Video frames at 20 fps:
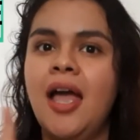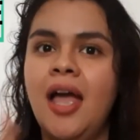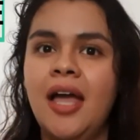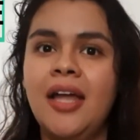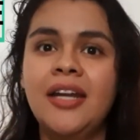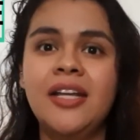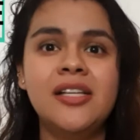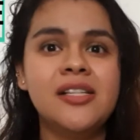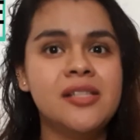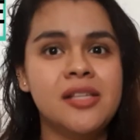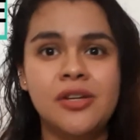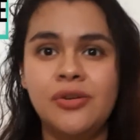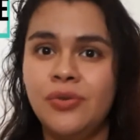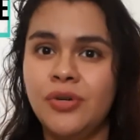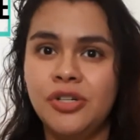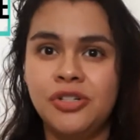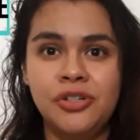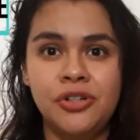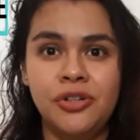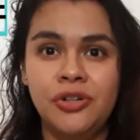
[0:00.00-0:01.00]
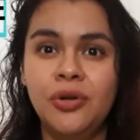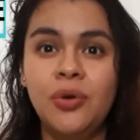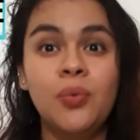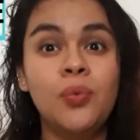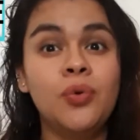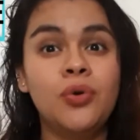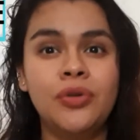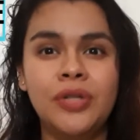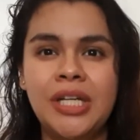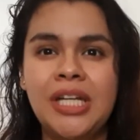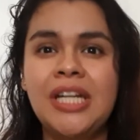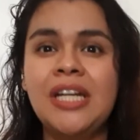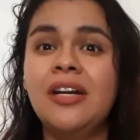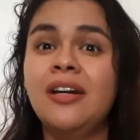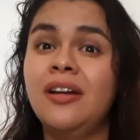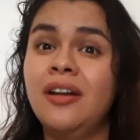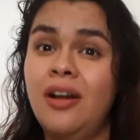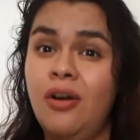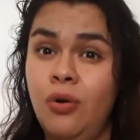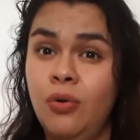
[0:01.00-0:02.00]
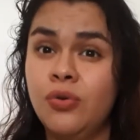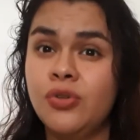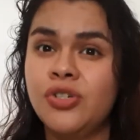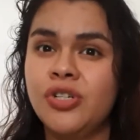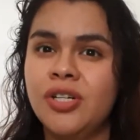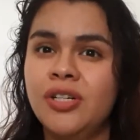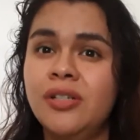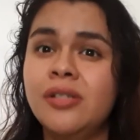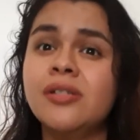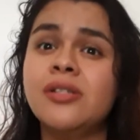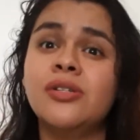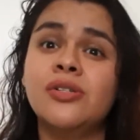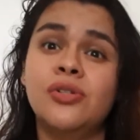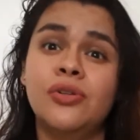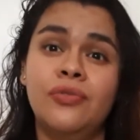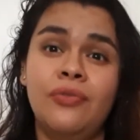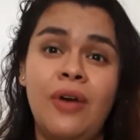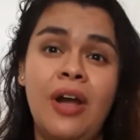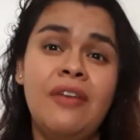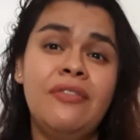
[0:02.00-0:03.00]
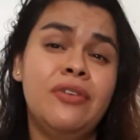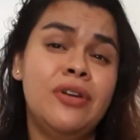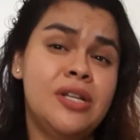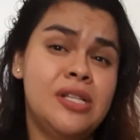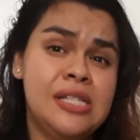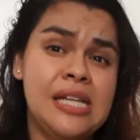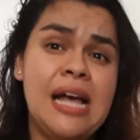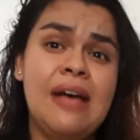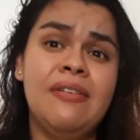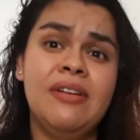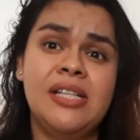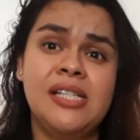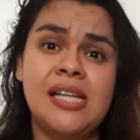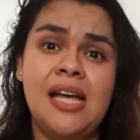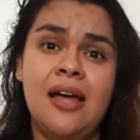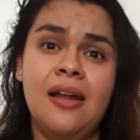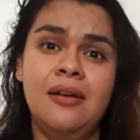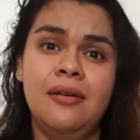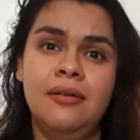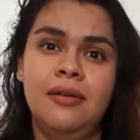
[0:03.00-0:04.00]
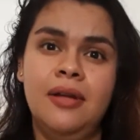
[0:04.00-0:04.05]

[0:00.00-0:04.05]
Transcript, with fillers: Any sea creature will need an ocean to survive in its habitat.